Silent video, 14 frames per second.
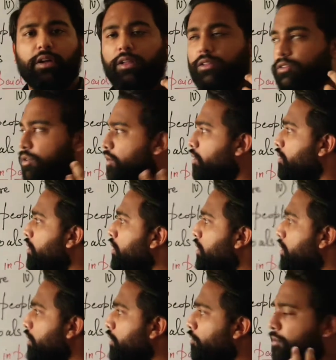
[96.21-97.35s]
So
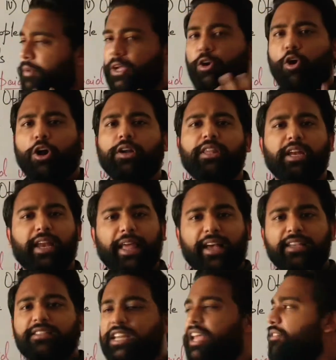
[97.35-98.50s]
you will be caught there like a
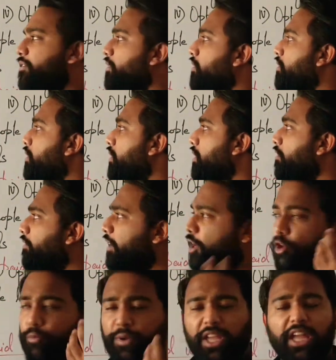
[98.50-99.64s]
slave. Will
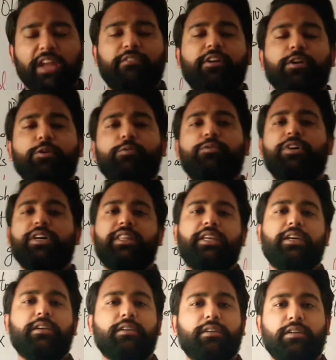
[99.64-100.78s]
you be able to work
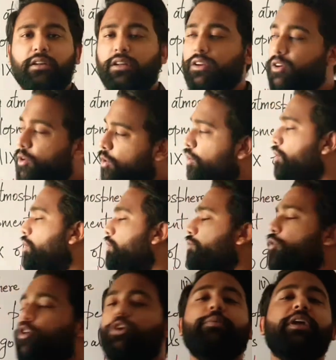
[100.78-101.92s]
there? No, you
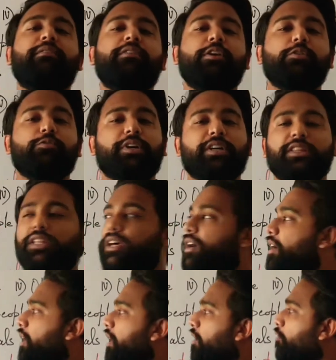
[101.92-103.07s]
won't be able to work there.
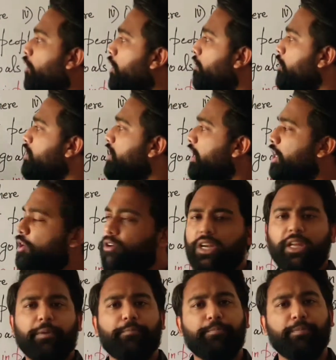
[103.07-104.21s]
What about
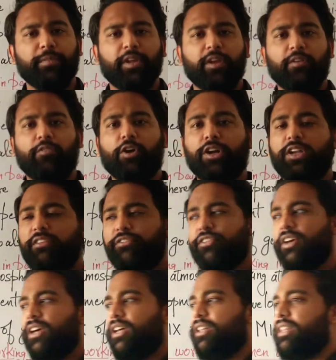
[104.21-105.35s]
security? What if
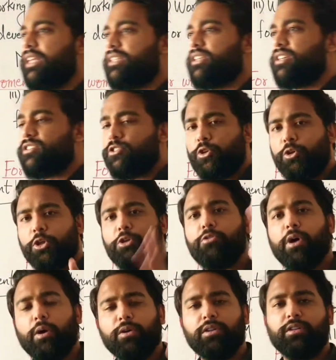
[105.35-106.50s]
they just throw you
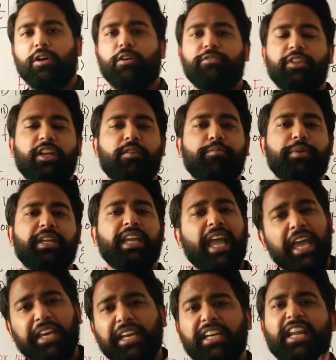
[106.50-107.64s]
out of the company
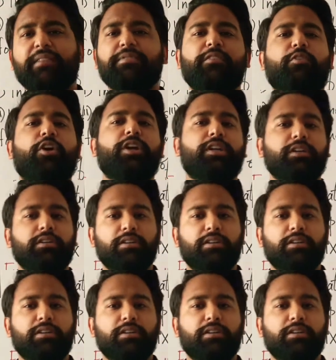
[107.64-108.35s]
anytime they want?